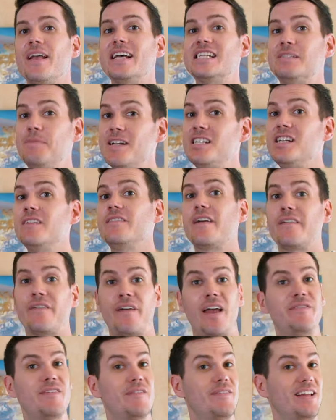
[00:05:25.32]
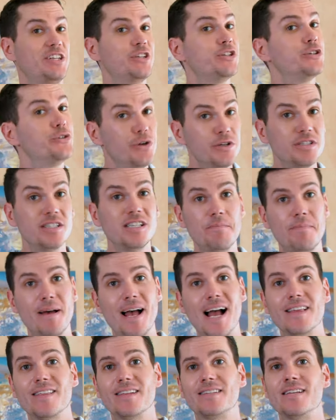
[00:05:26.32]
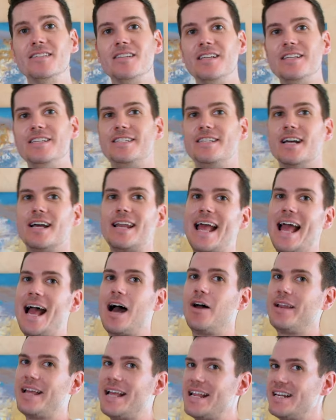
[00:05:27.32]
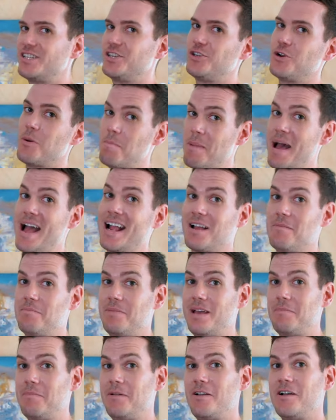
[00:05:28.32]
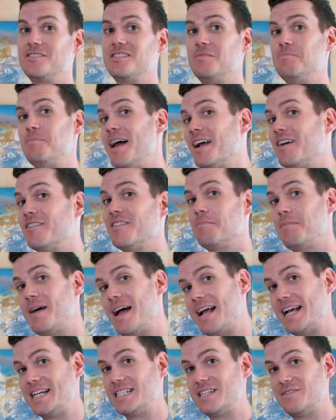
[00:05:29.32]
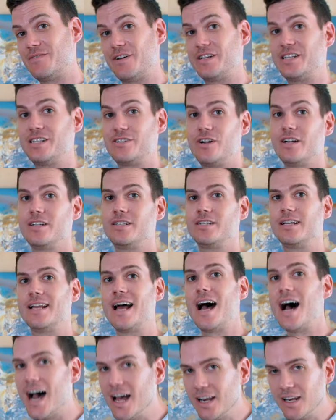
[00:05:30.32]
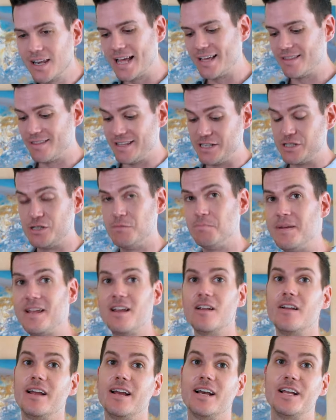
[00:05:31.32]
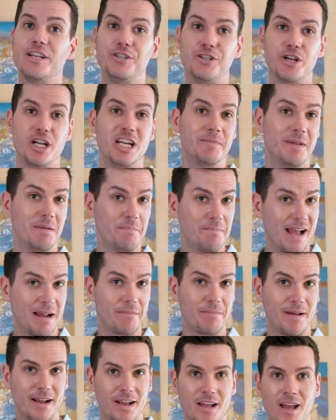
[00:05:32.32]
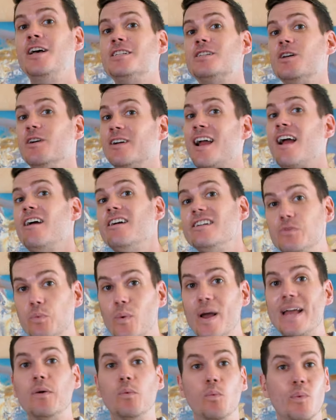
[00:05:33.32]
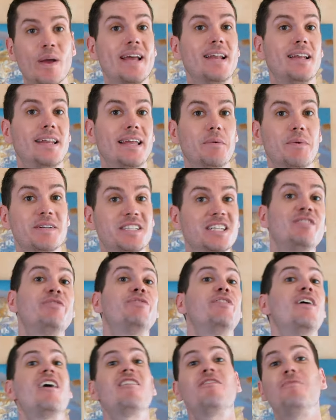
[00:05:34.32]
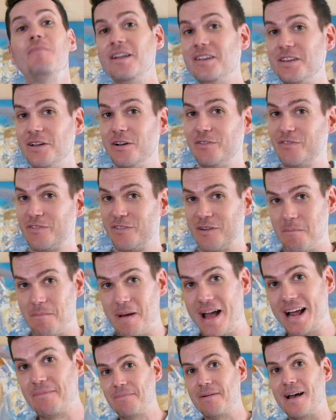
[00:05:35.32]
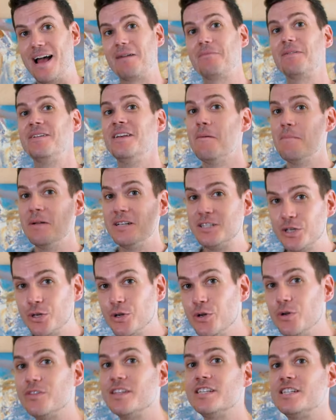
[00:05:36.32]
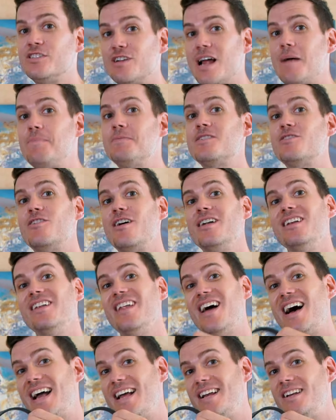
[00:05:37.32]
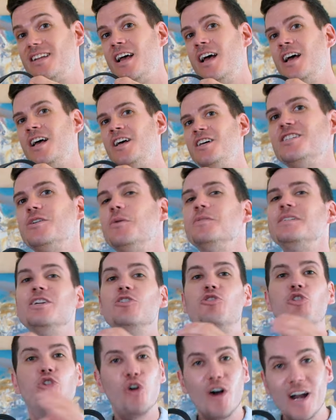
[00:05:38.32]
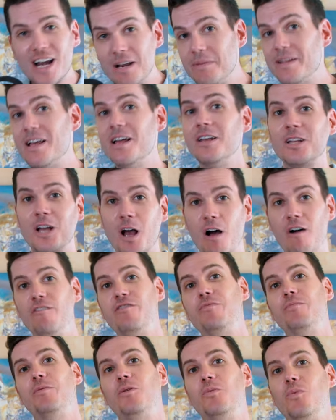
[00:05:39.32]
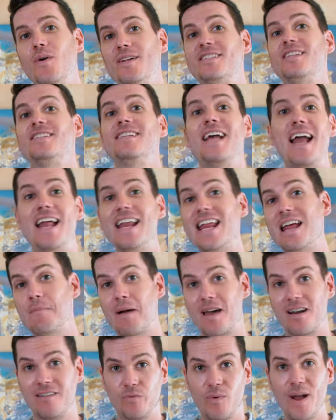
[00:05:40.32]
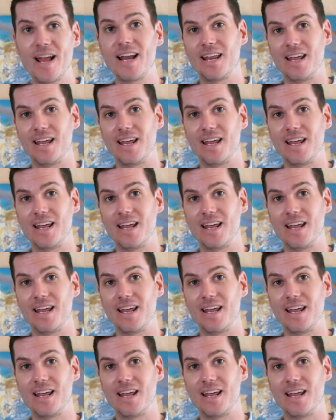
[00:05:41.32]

Especially if you, have, if you have like shoes in the bag, they tend to jut out into your back a bit because the back of the bag isn't very structured, unlike the superior Journeyman backpack. So it carries weight weirdly, which is far from ideal for a backpack. But number two, the straps are unlined, so it's incredibly uncomfortable once there's any amount of weight